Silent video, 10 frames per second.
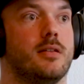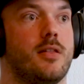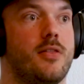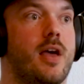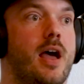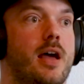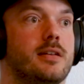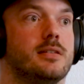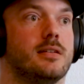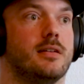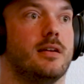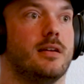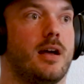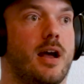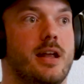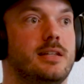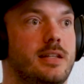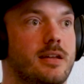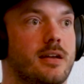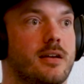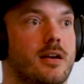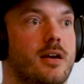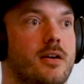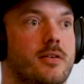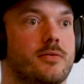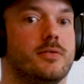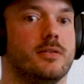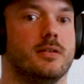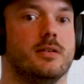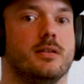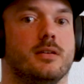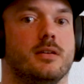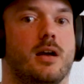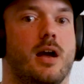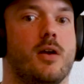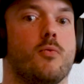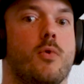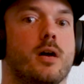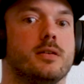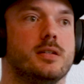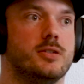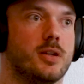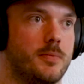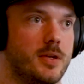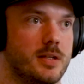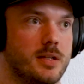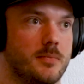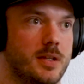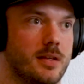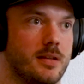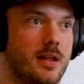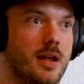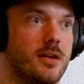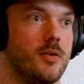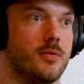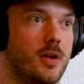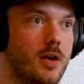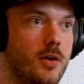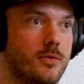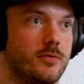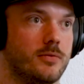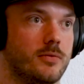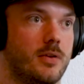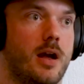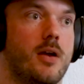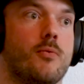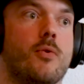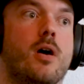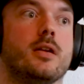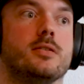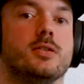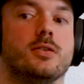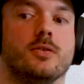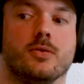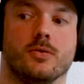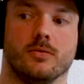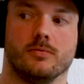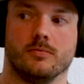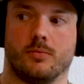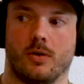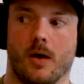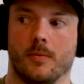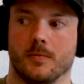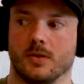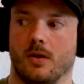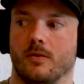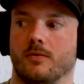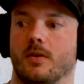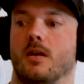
that idea of, I want to jump into something that I don't know. I want to problem solve.